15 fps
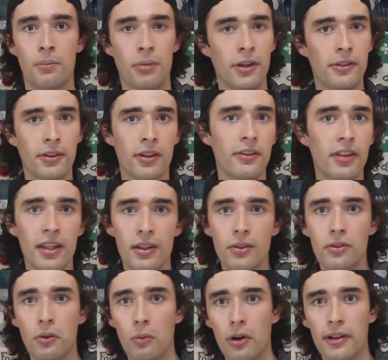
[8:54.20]
Prince continued
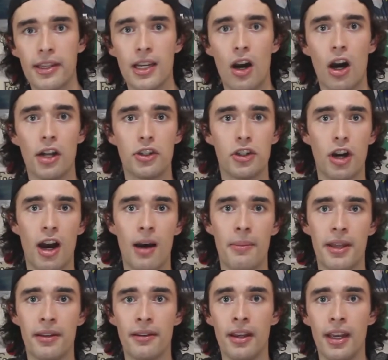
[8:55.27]
to work the odd job
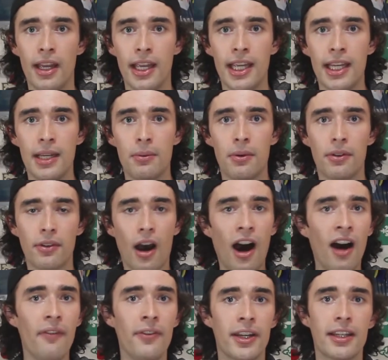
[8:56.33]
and he was
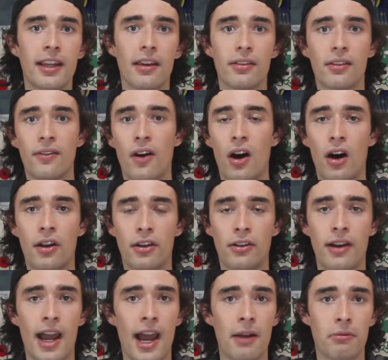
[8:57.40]
often a guest of
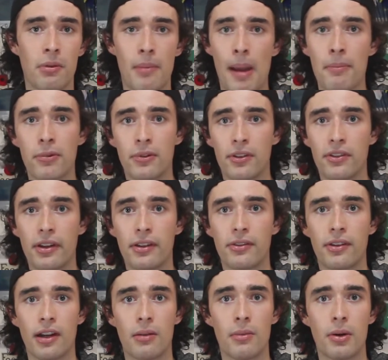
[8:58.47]
honor at Remembrance Day
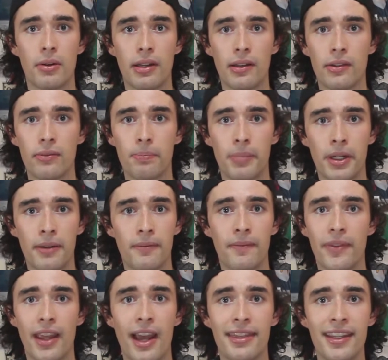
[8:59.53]
ceremonies, but
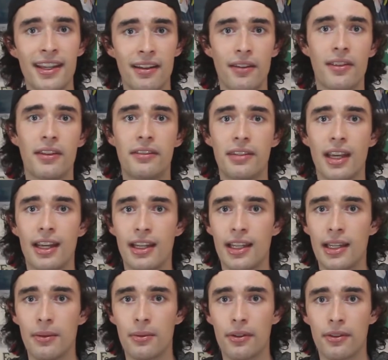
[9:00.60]
at the end of the day
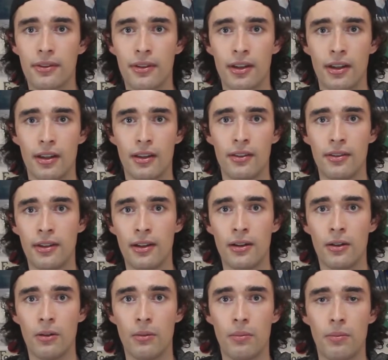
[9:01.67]
he was
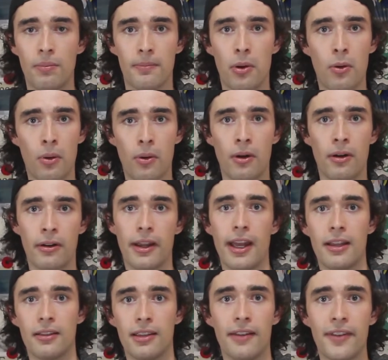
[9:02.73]
still poor,
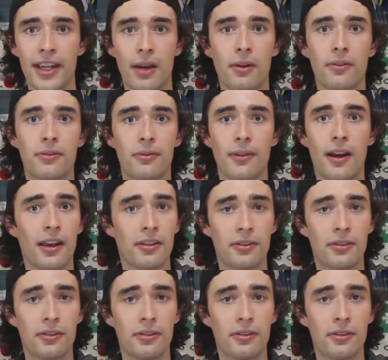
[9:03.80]
living out of a